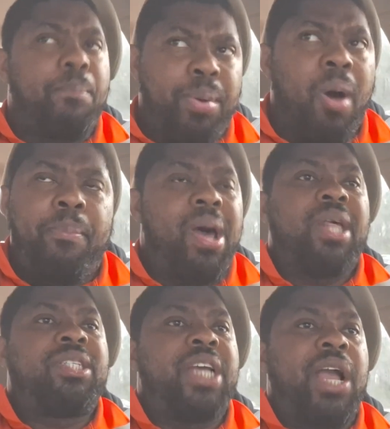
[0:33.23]
Bill
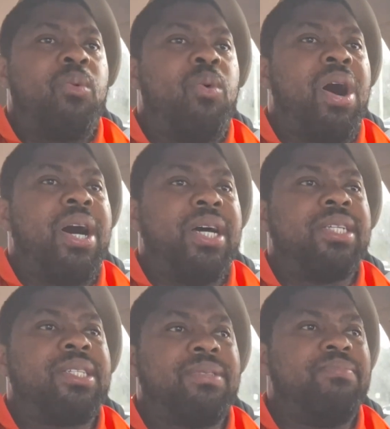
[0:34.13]
Belichick
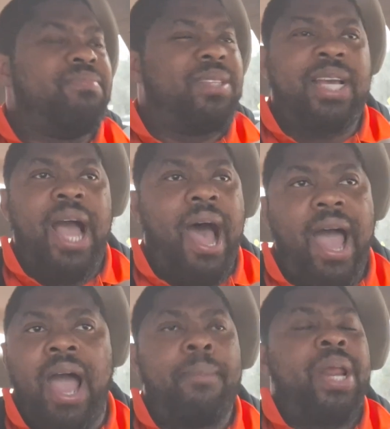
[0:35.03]
was the
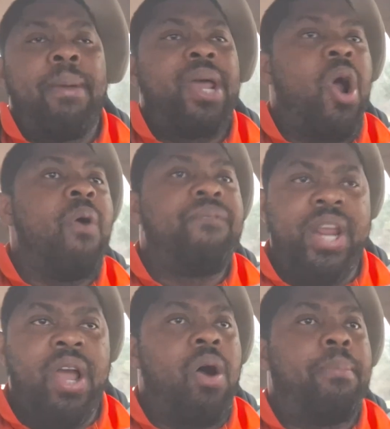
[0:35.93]
guy. I mean, I made a whole
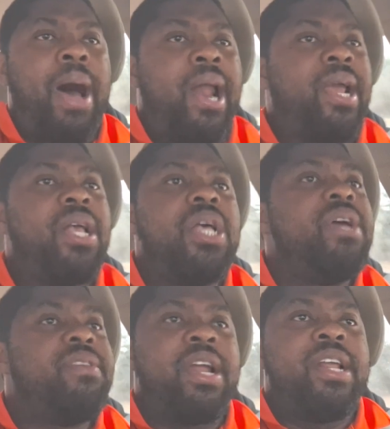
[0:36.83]
video about it,
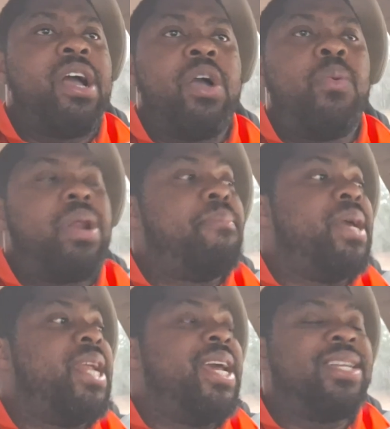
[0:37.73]
that it would have
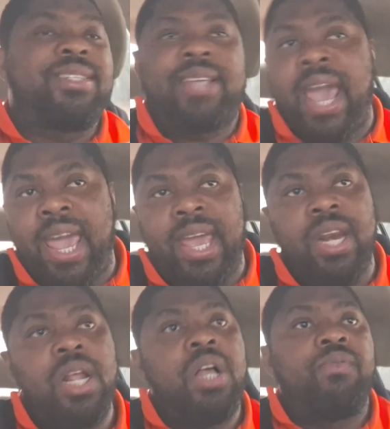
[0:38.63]
been
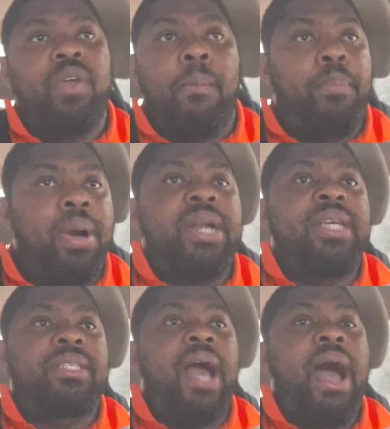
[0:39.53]
insane to put
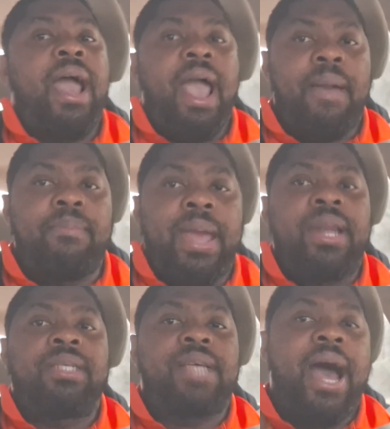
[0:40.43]
this guy,
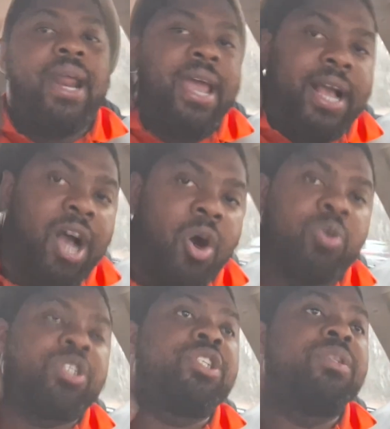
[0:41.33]
make this guy the head
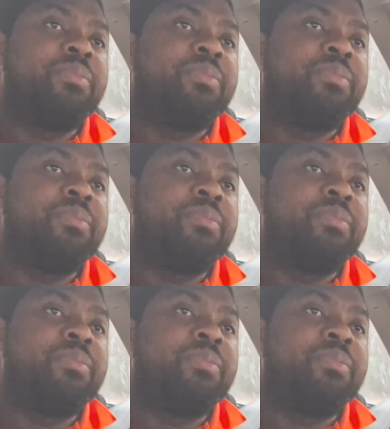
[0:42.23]
coach.